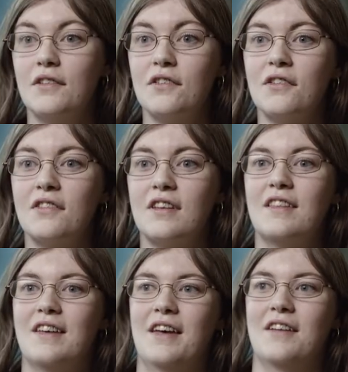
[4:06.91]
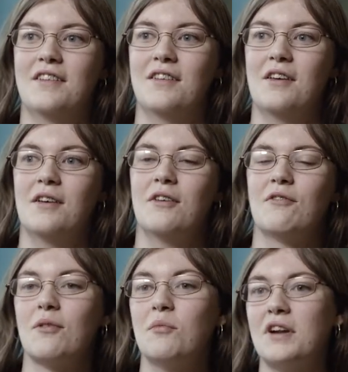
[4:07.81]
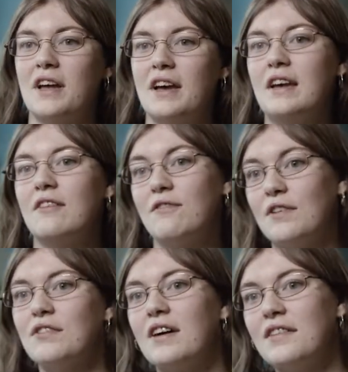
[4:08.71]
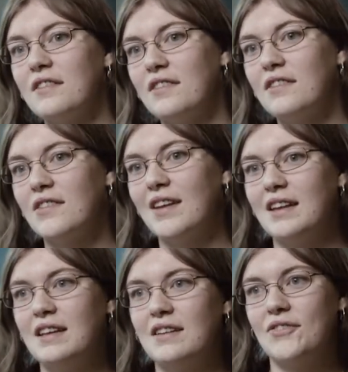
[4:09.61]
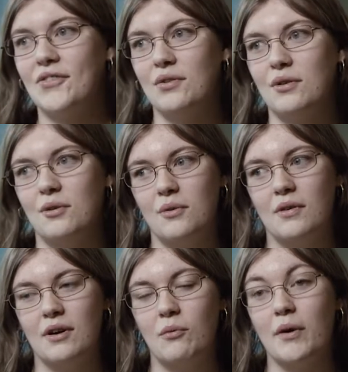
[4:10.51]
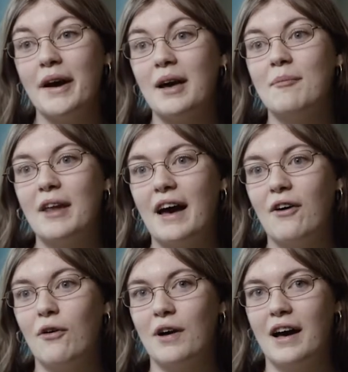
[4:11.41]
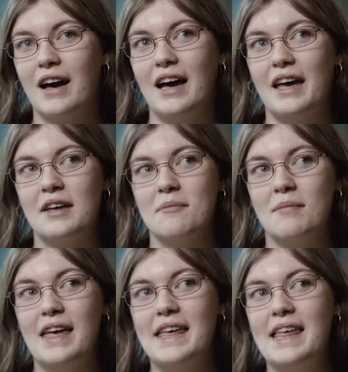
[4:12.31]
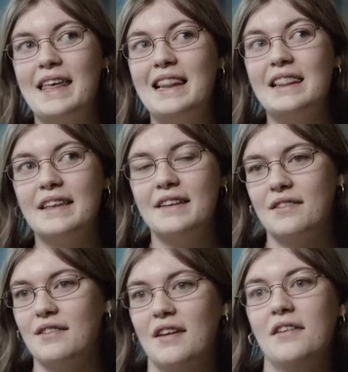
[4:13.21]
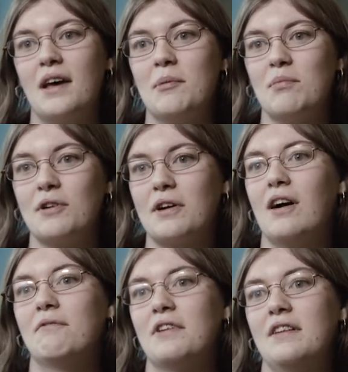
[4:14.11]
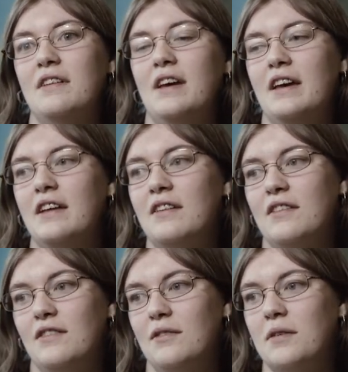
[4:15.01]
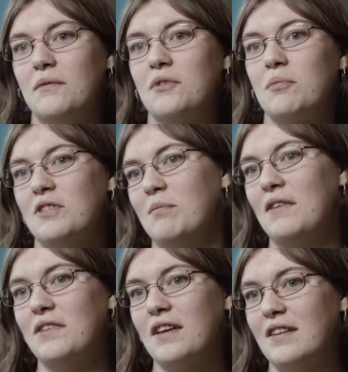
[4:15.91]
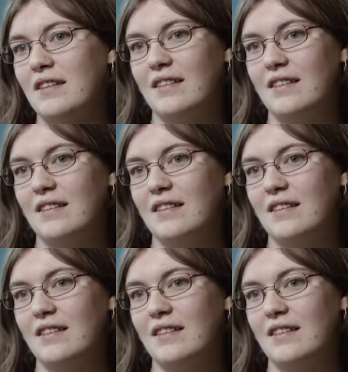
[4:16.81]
let's just say that from when I first got to Cincinnati to where I am now, I am at least 10 times more confident and comfortable in my skin.